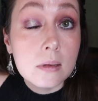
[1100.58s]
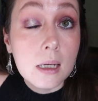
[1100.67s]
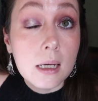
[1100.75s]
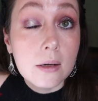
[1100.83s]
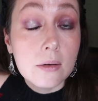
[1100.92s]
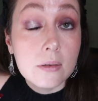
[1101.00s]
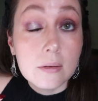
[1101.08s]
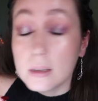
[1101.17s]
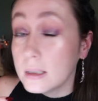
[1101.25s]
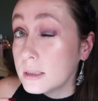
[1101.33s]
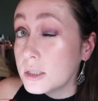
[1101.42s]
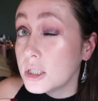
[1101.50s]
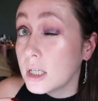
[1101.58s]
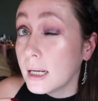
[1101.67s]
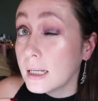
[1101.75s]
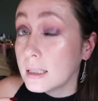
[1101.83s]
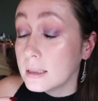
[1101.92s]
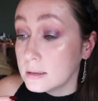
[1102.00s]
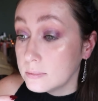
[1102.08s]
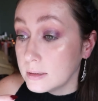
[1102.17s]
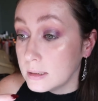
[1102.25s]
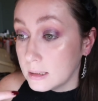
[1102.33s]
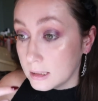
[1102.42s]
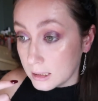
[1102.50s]
how it shines
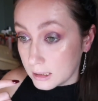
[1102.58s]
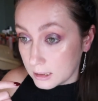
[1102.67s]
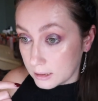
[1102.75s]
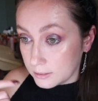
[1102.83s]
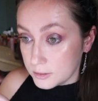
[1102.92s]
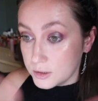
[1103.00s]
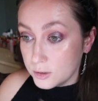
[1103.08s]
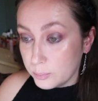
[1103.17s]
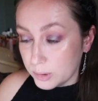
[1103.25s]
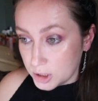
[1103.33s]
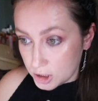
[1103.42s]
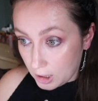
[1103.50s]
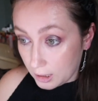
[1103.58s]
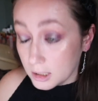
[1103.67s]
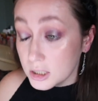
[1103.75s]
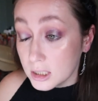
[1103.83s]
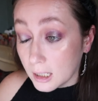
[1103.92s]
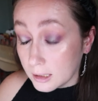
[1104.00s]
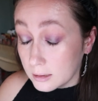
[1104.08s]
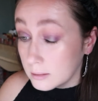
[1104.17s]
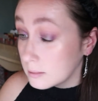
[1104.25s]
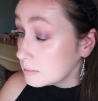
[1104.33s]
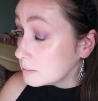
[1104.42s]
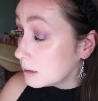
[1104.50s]
with the Super Shock
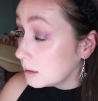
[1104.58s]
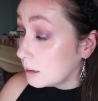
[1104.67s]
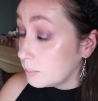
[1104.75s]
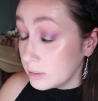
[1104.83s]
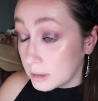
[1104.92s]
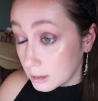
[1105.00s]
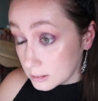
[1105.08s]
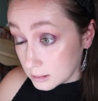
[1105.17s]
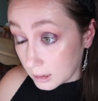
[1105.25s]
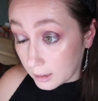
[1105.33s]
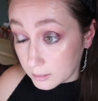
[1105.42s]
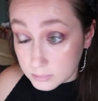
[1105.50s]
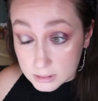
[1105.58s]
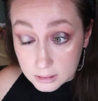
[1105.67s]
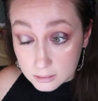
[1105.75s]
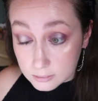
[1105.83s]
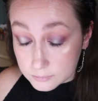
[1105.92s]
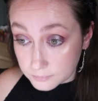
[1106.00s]
shadow that I put on top. So